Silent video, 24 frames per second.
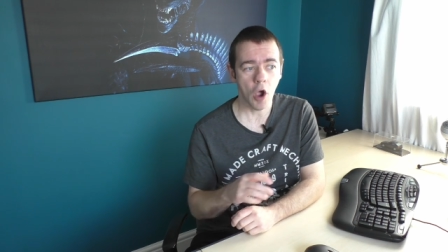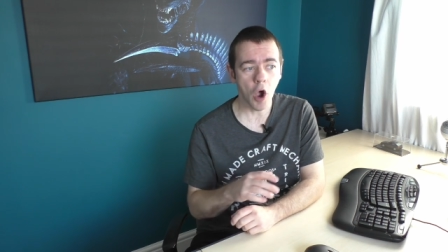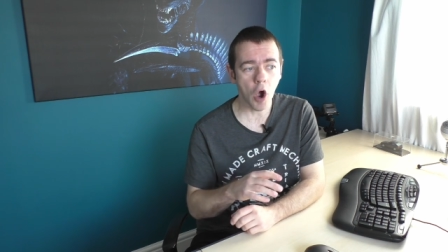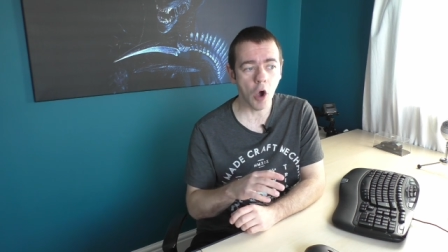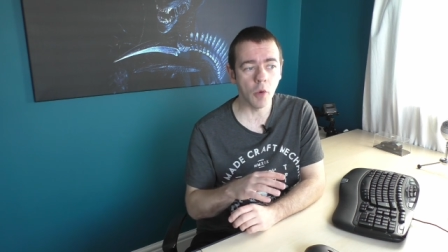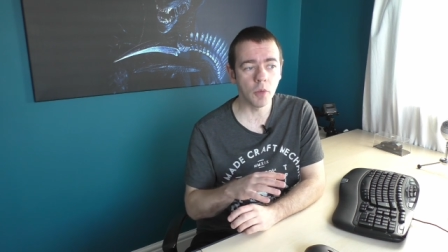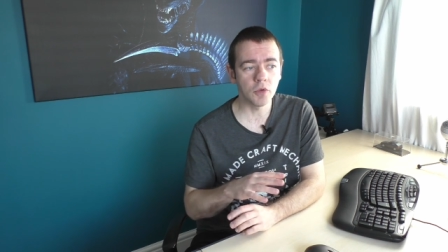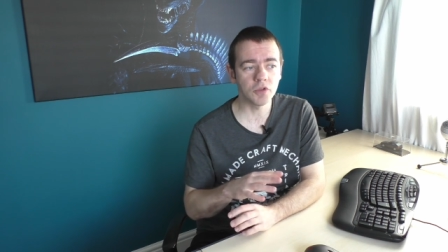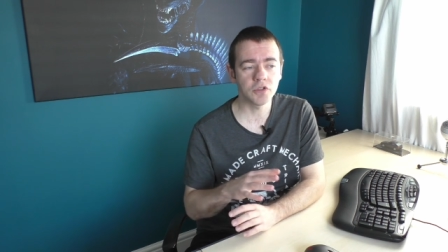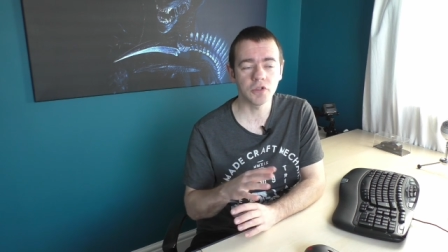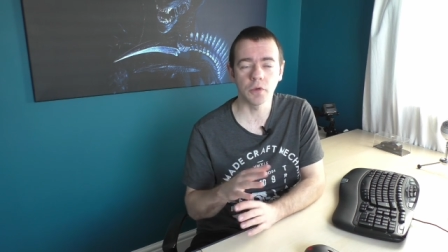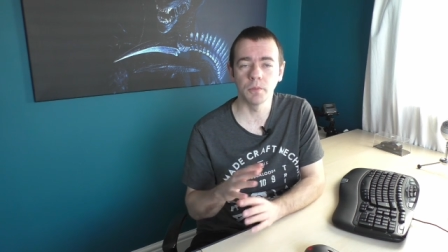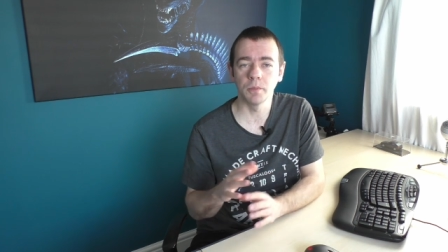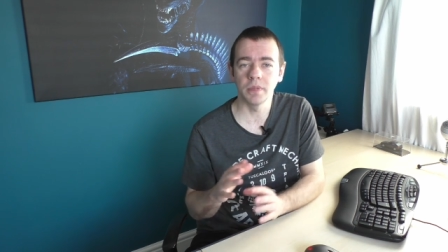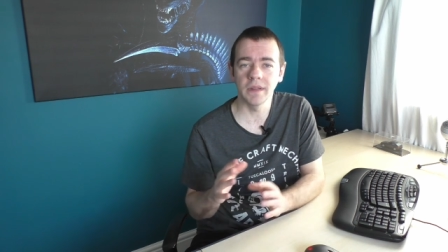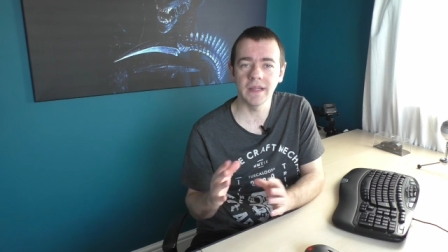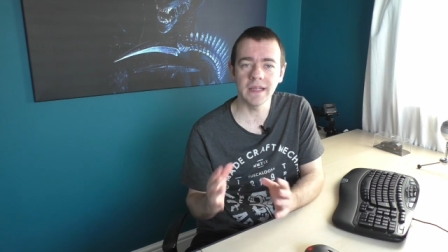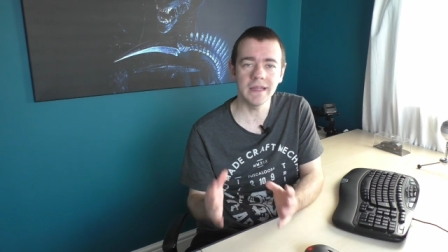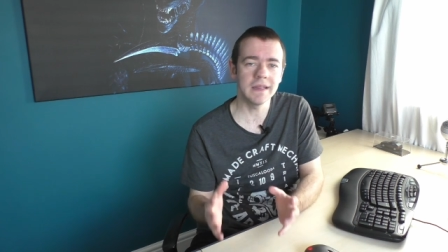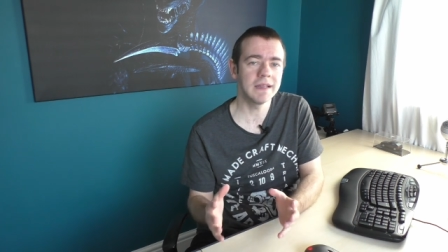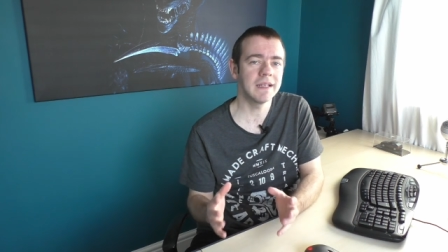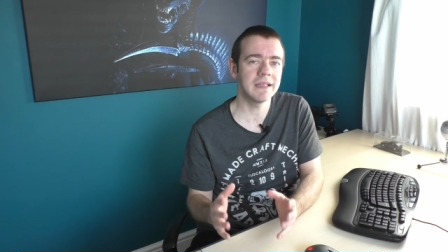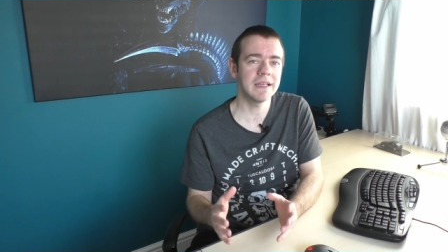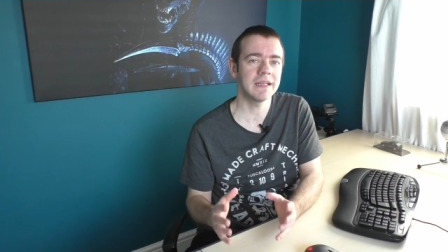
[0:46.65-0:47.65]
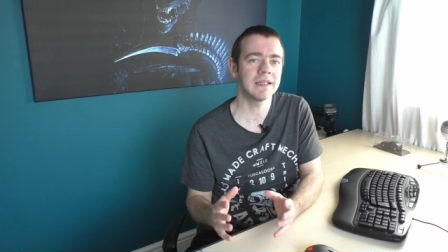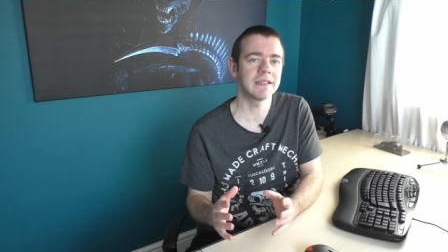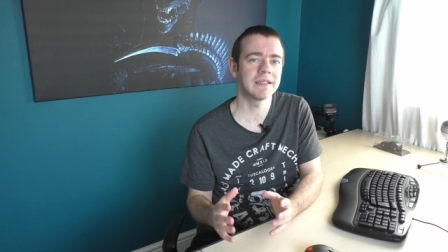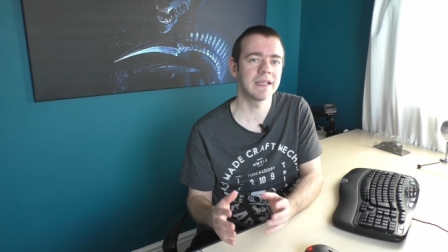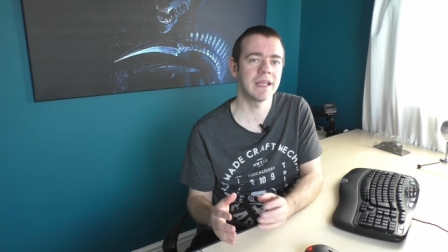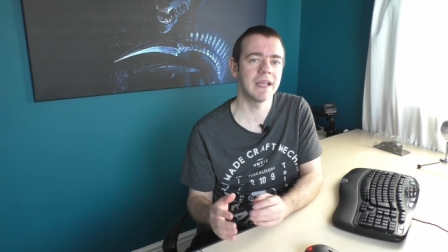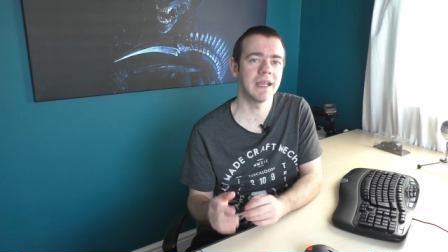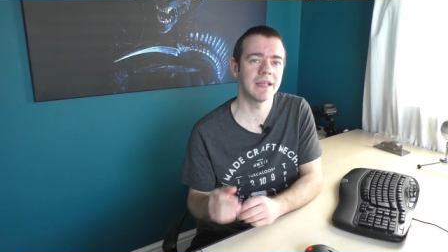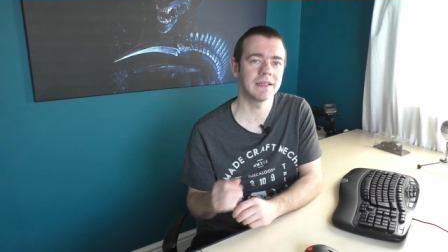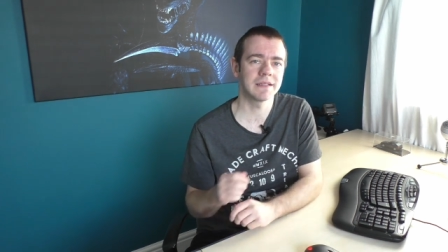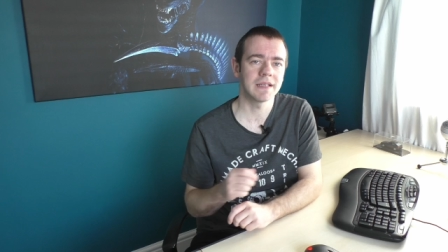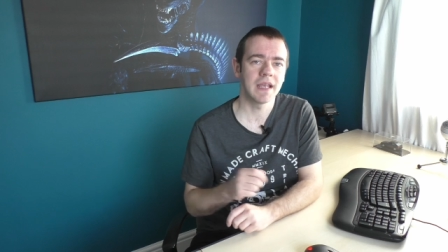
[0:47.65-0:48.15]
almost completely
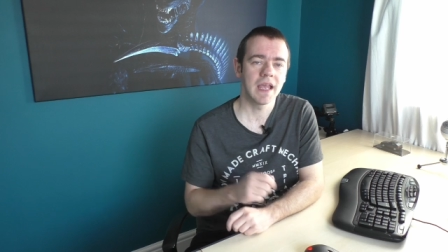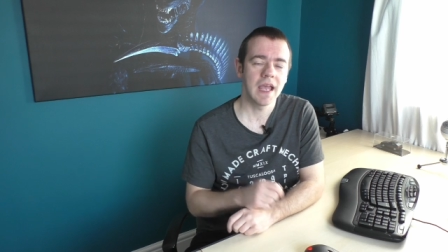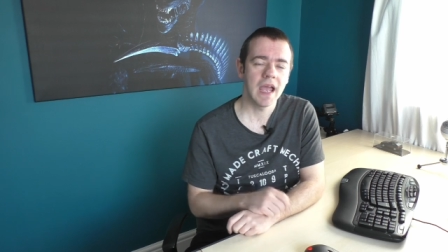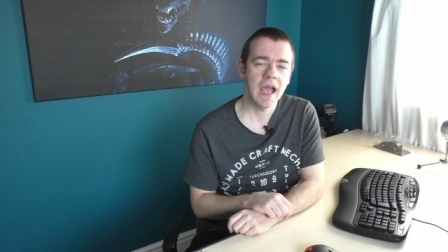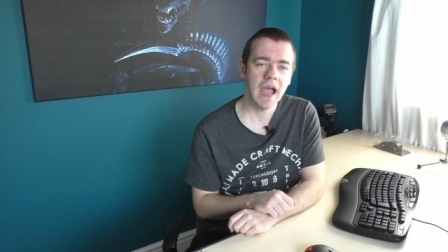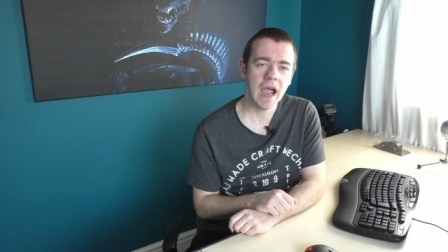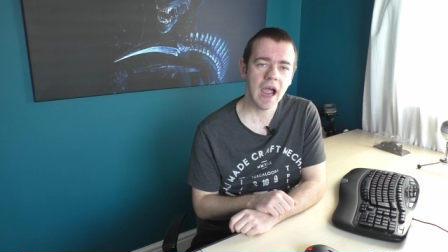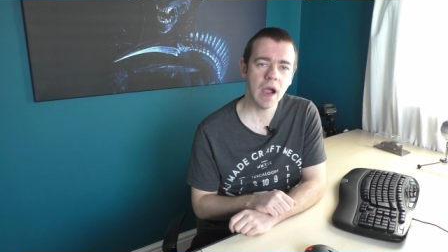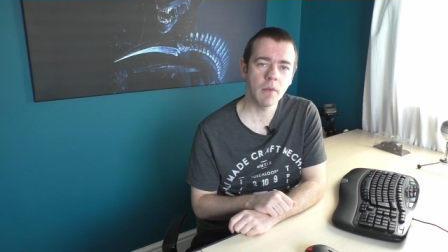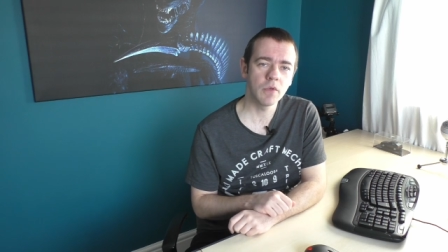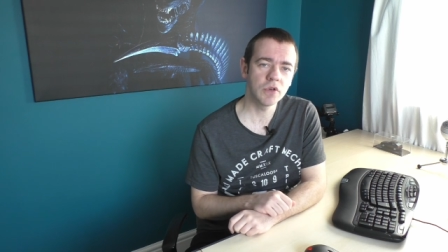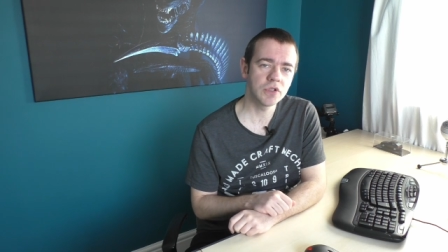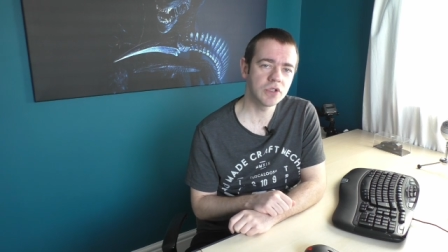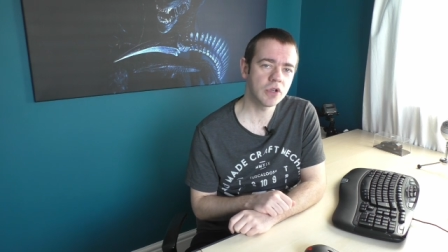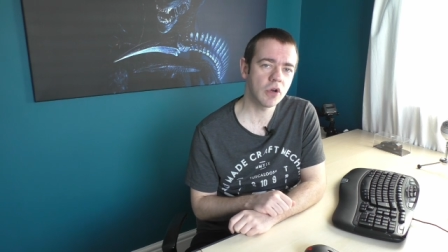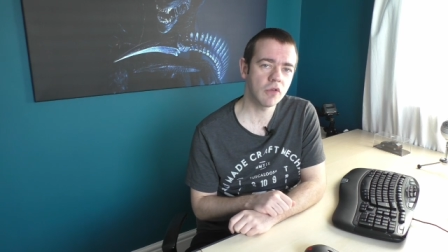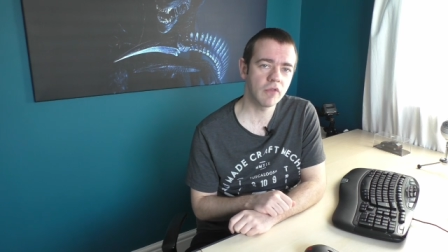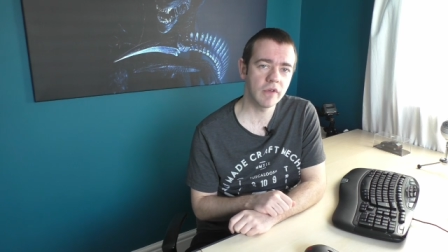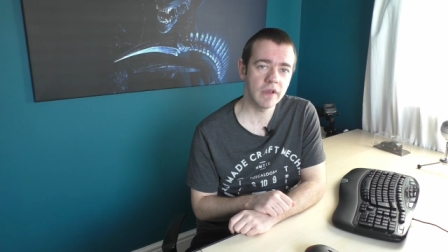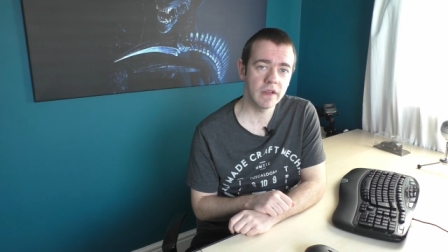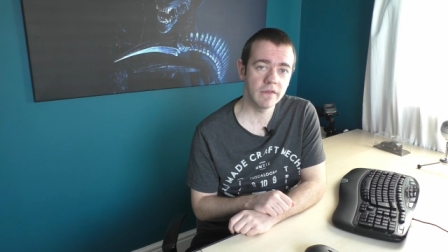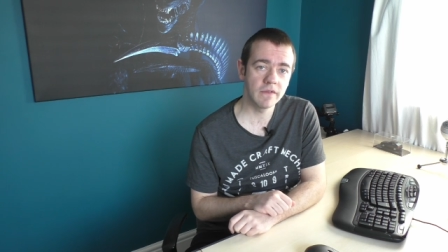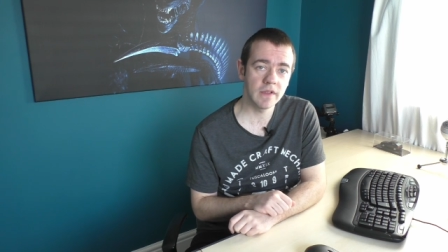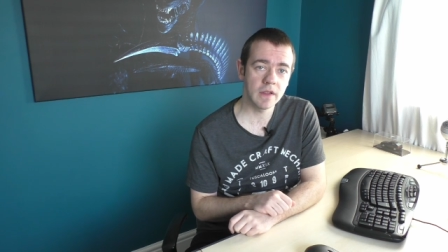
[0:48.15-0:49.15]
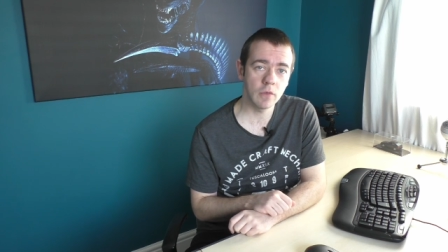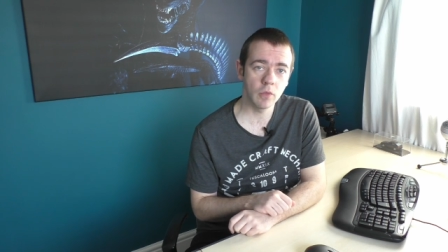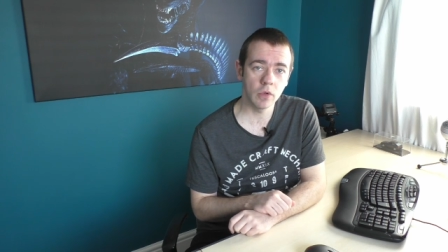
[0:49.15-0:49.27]
dictates how much your EV